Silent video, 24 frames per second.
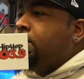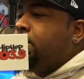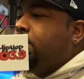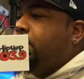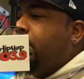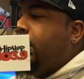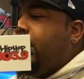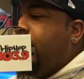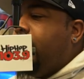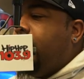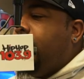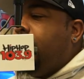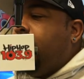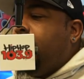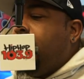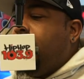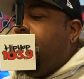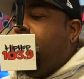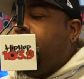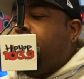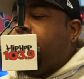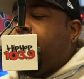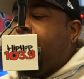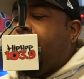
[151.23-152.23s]
Now,
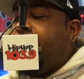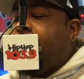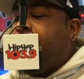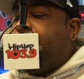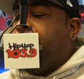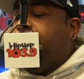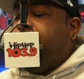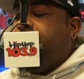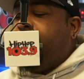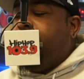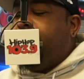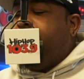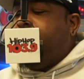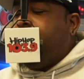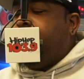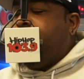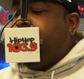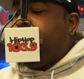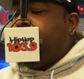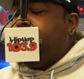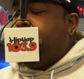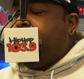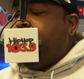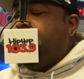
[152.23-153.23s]
on the album
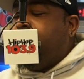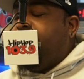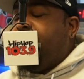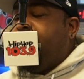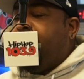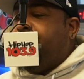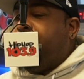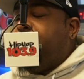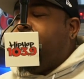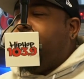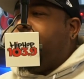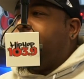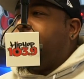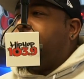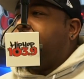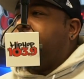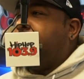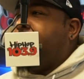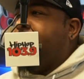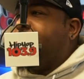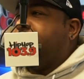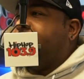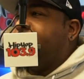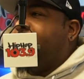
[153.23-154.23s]
Eve, you named all your
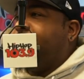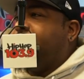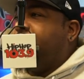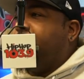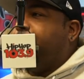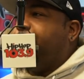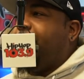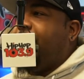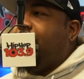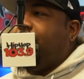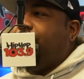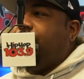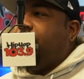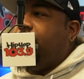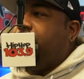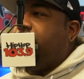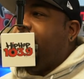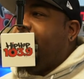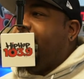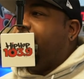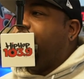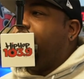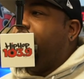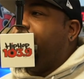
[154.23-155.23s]
tracks after powerful
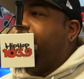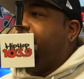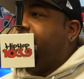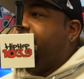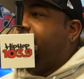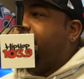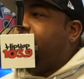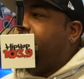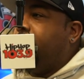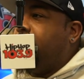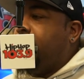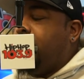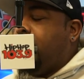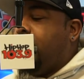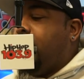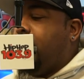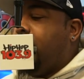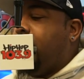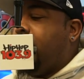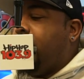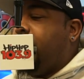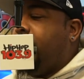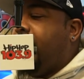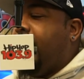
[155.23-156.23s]
black women. Mm-hmm.
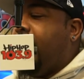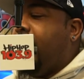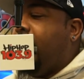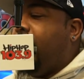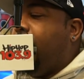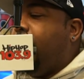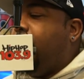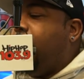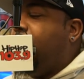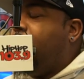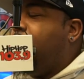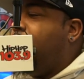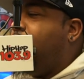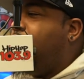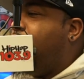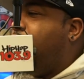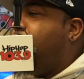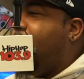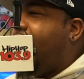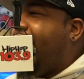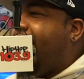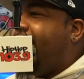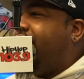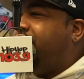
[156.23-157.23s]
Now,
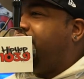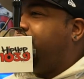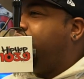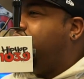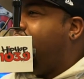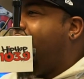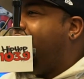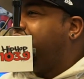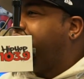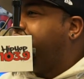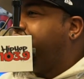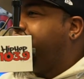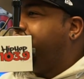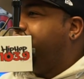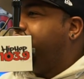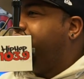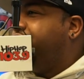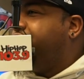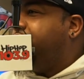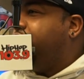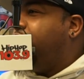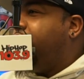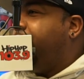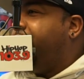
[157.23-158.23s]
why why'd you
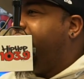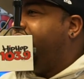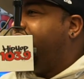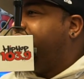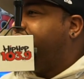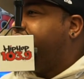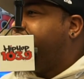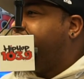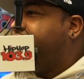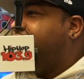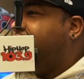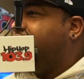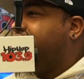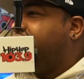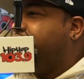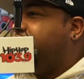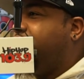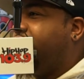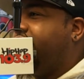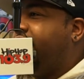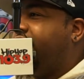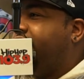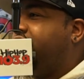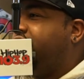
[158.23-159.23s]
choose the women that you chose?
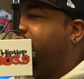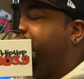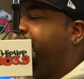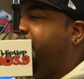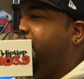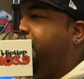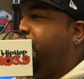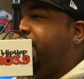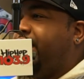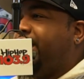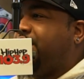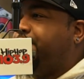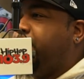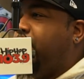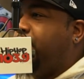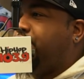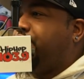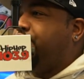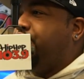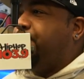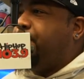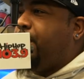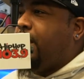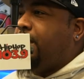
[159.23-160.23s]
Were they just people that spoke
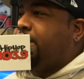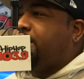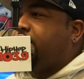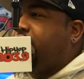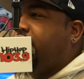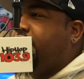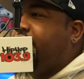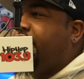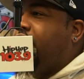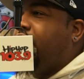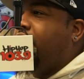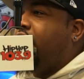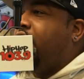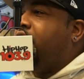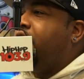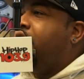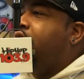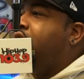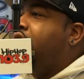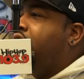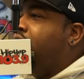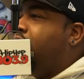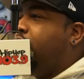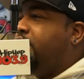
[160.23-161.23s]
to you personally, or
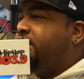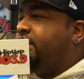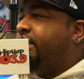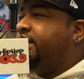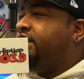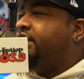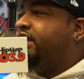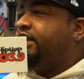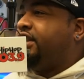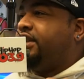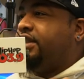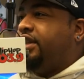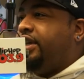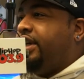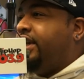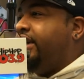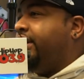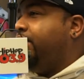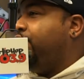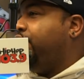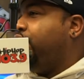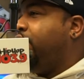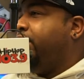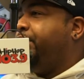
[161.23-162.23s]
mm-hmm. was it just did
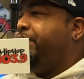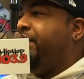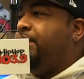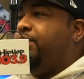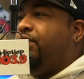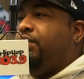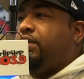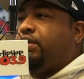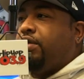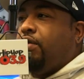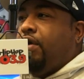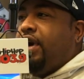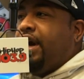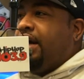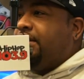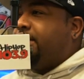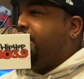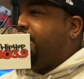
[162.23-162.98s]
it were people throwing out